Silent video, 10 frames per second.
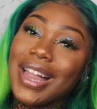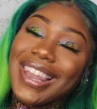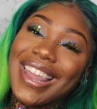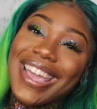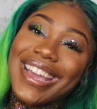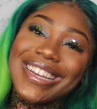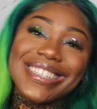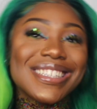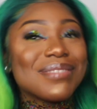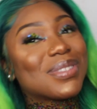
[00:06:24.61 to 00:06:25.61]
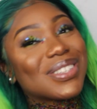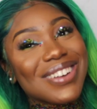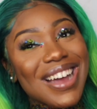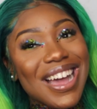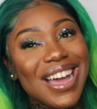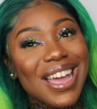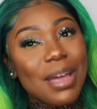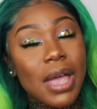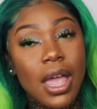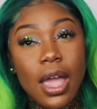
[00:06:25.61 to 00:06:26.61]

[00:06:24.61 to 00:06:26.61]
like, subscribe,